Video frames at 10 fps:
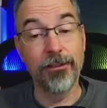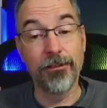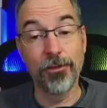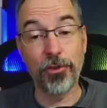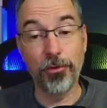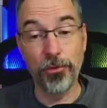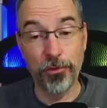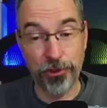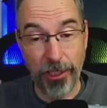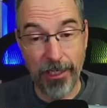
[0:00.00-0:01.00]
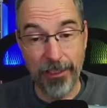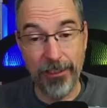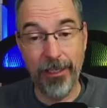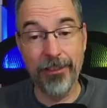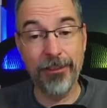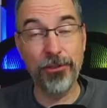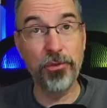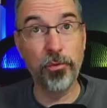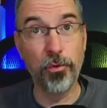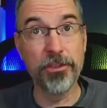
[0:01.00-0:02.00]
So you shot it, and then you
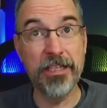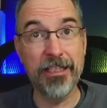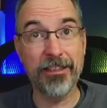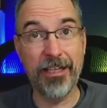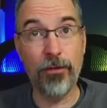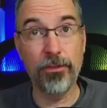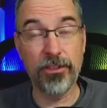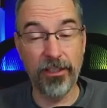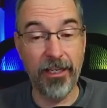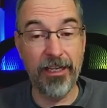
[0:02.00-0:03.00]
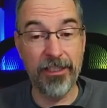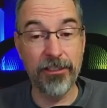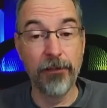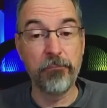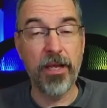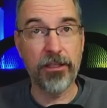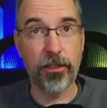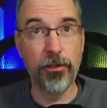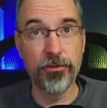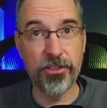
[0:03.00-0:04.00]
would not allow it to land at the
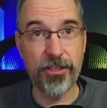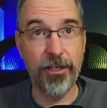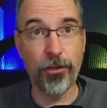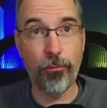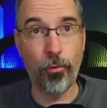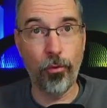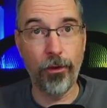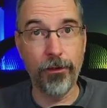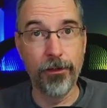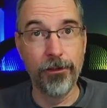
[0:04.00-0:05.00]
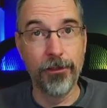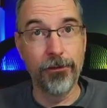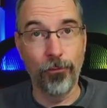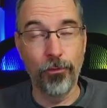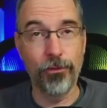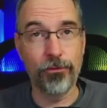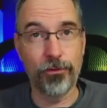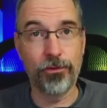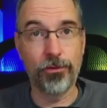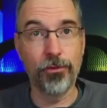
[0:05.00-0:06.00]
closest airport.
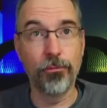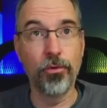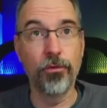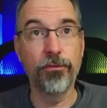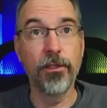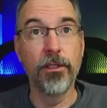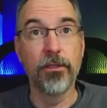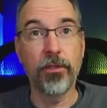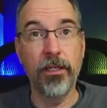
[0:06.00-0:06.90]
Good move. Okay,